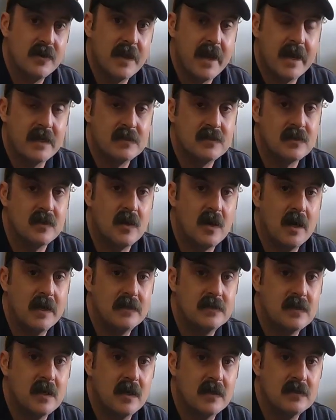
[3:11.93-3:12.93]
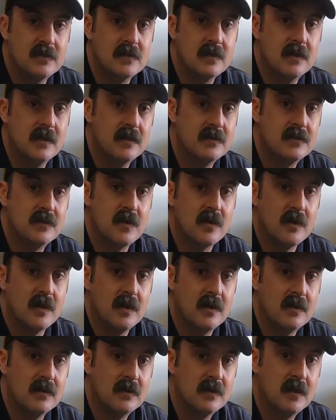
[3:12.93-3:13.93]
on the outside, so it's
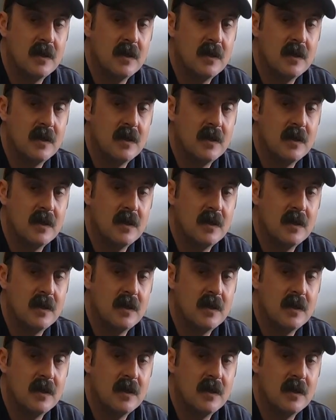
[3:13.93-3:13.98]
gonna